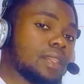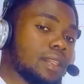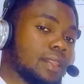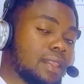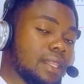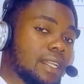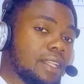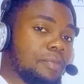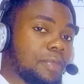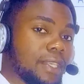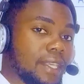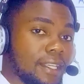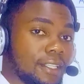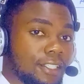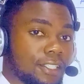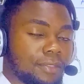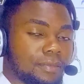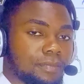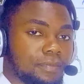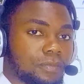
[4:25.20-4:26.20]

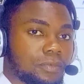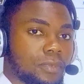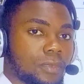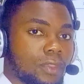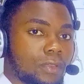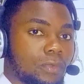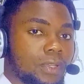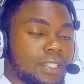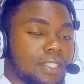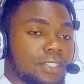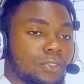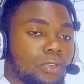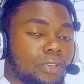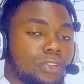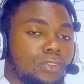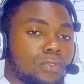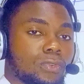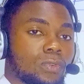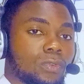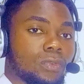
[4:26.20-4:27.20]
NADPH, which is
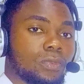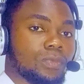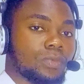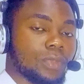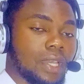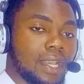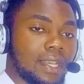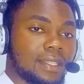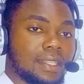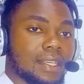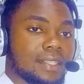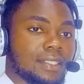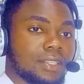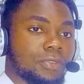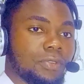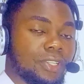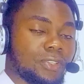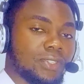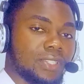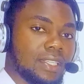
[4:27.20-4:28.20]
going to act as a
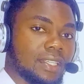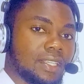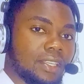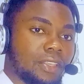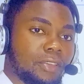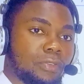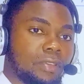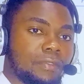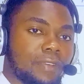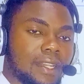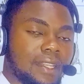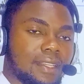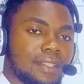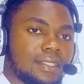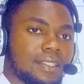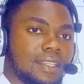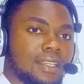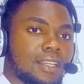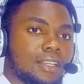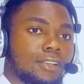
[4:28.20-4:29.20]
reducing
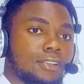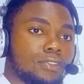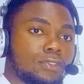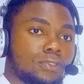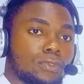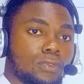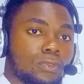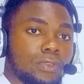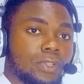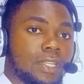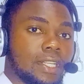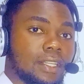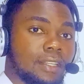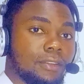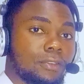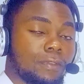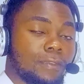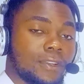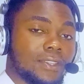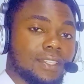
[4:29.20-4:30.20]
equivalent to the de
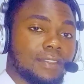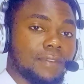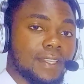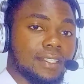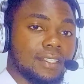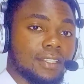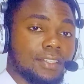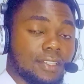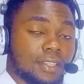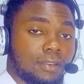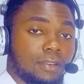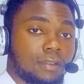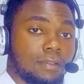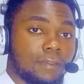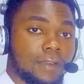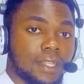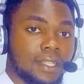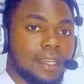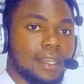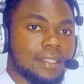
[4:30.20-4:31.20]
novo synthesis of
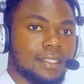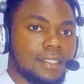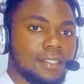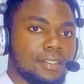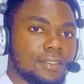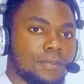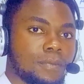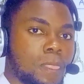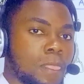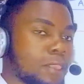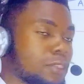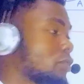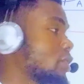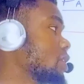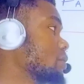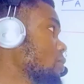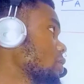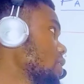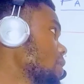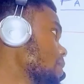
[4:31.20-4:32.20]
fatty acids. So the
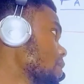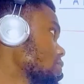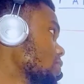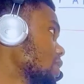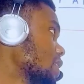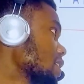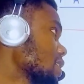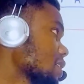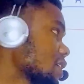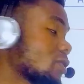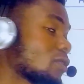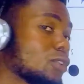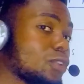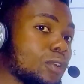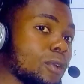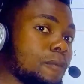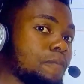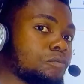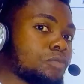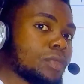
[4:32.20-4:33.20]
more the person takes
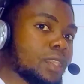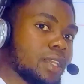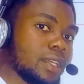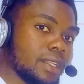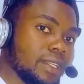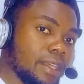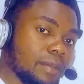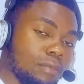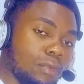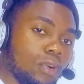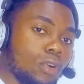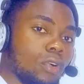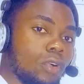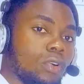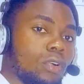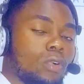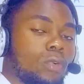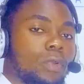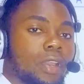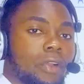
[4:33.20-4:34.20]
alcohol, the
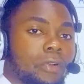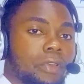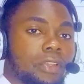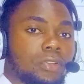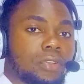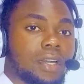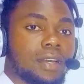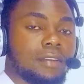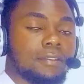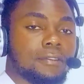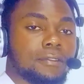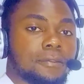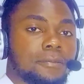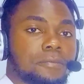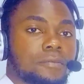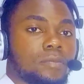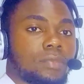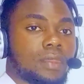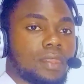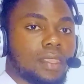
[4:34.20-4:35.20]
more we are going to have
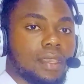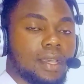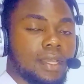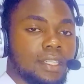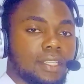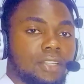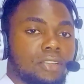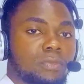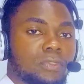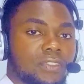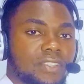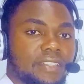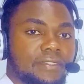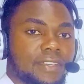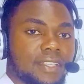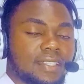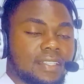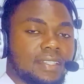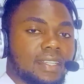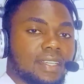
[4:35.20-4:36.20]
the de novo
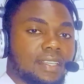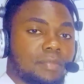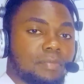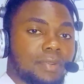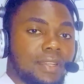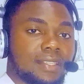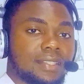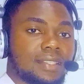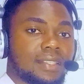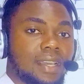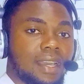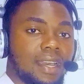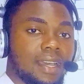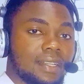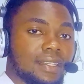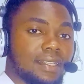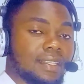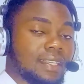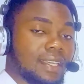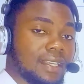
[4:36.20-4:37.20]
synthesis taking place
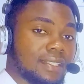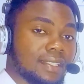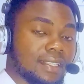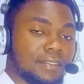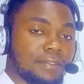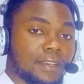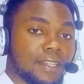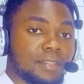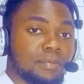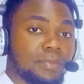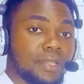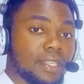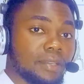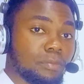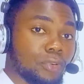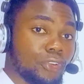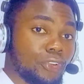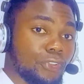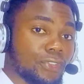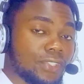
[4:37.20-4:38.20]
and the excess fat being
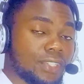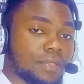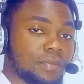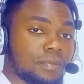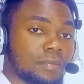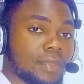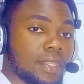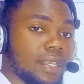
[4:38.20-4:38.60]
produced.